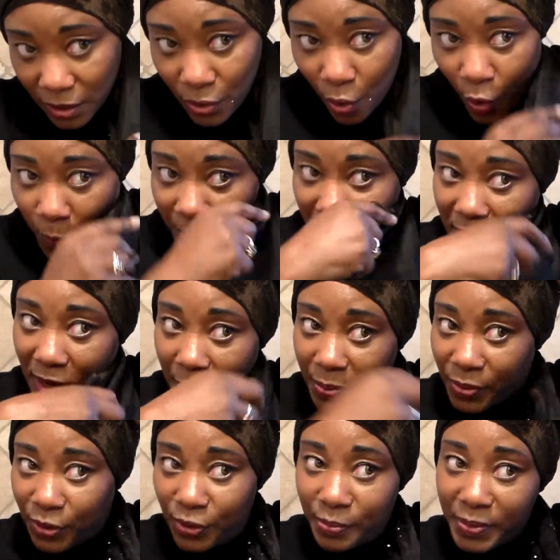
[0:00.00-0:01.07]
you can open it
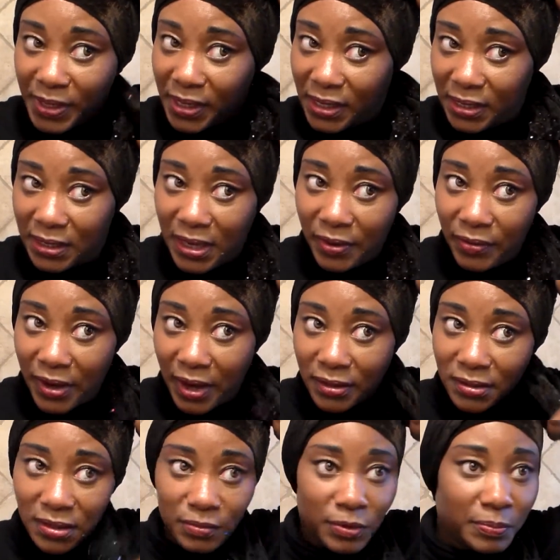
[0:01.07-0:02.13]
up a little bit, and that
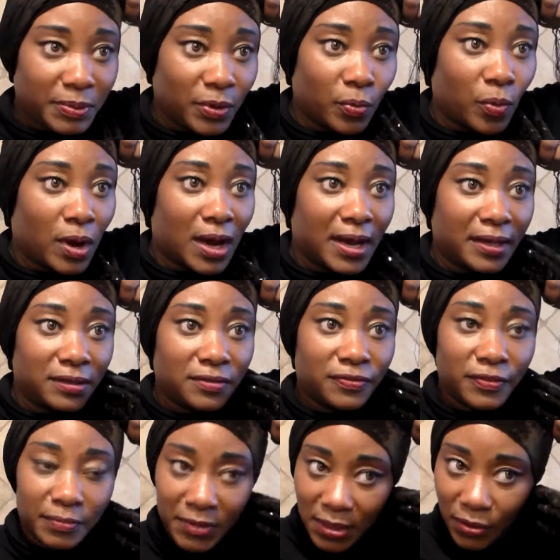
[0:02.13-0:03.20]
actually would be
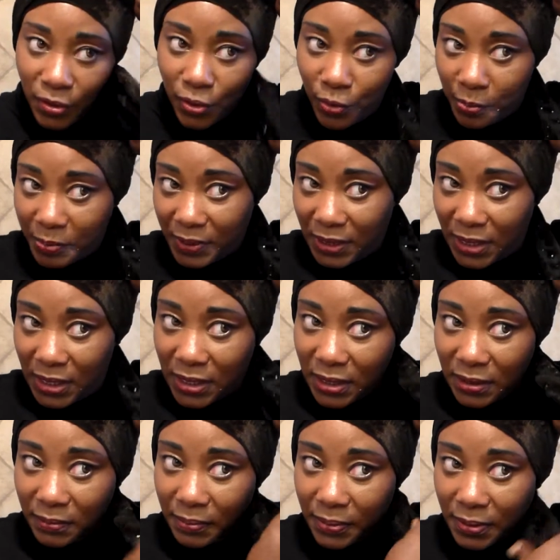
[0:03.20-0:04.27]
wise for me to open it
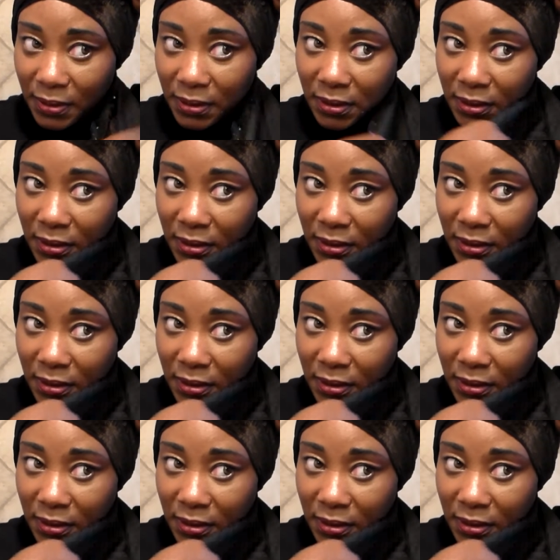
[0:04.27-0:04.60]
up.